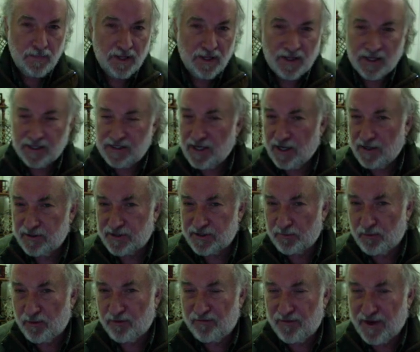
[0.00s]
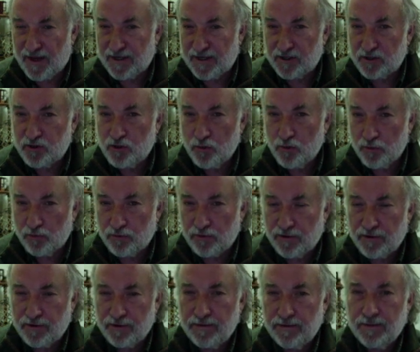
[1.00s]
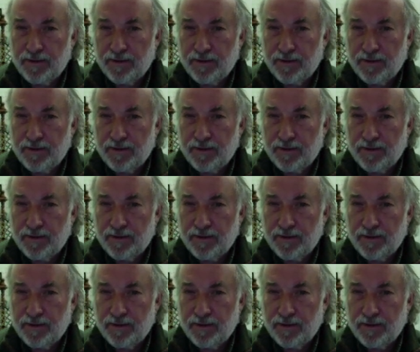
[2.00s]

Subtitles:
that tells a prophetic truth.